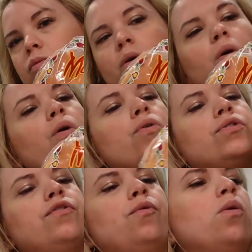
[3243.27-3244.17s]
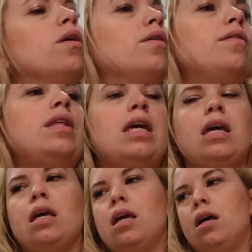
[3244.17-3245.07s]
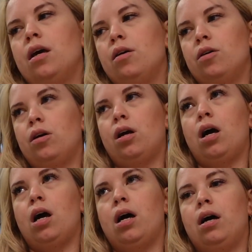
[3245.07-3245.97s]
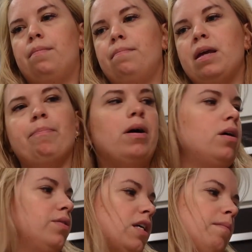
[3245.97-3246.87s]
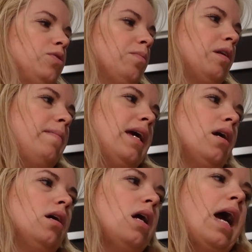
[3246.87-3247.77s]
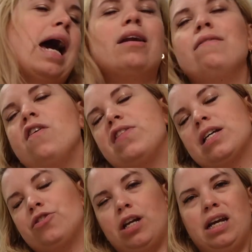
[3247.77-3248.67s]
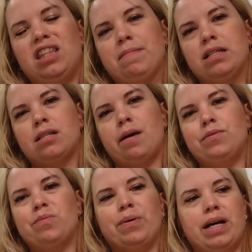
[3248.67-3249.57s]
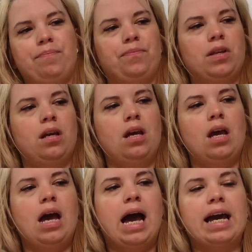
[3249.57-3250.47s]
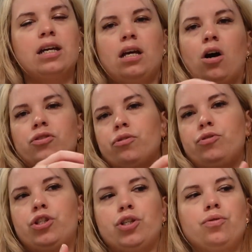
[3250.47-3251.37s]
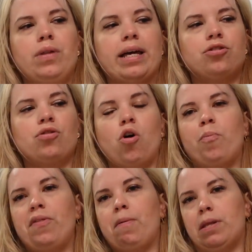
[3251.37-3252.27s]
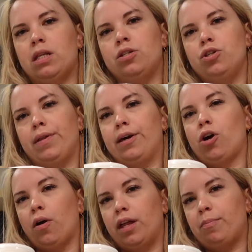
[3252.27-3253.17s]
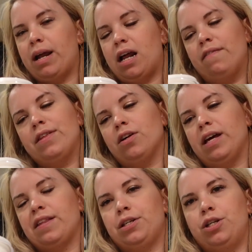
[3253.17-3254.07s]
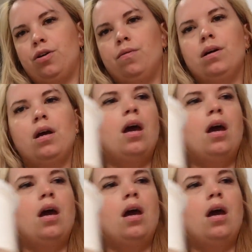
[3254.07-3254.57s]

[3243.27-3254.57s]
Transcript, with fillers: rolls for the meatball subs I'm gonna make. I don't even know if the kids are gonna eat them as subs, but I could also do like just open them and then do like garlic bread out of it. They'll like that too.